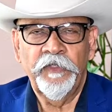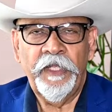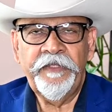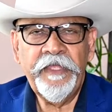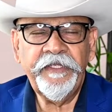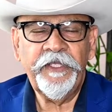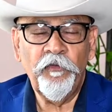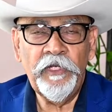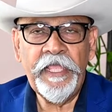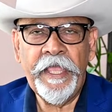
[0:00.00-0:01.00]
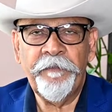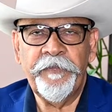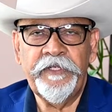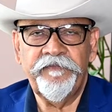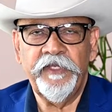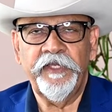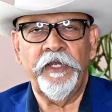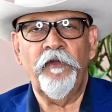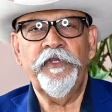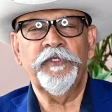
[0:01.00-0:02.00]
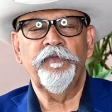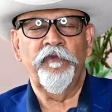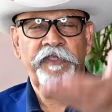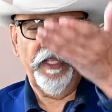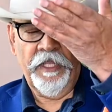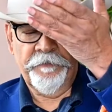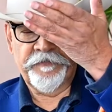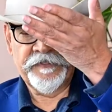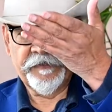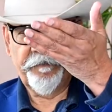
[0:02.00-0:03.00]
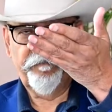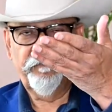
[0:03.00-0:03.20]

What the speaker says: And that can only happen if the ground is moving up